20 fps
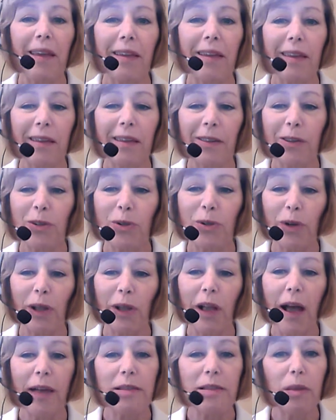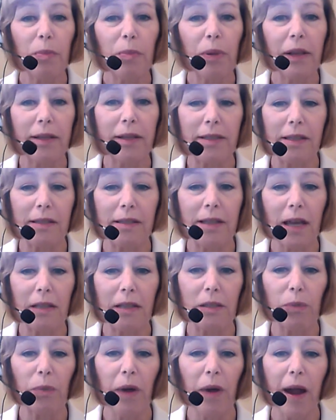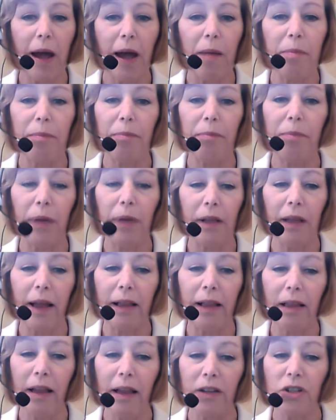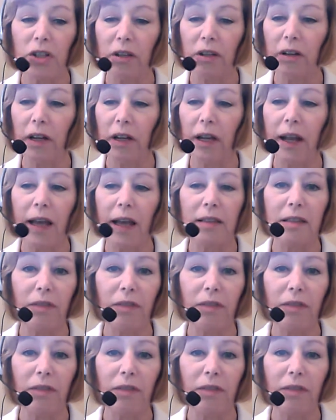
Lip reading: Kill and drill has a place in test prep, but like lecture, it